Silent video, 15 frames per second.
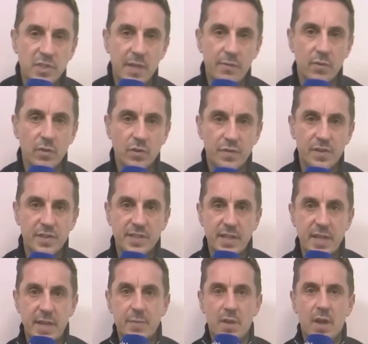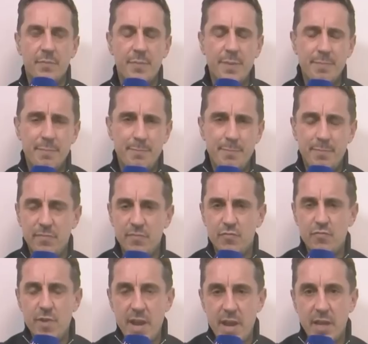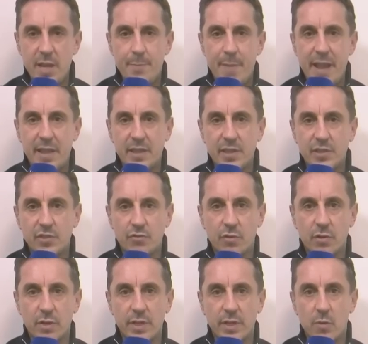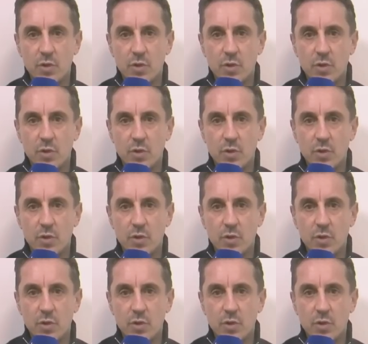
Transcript: levels for a team that have been really badly struggling.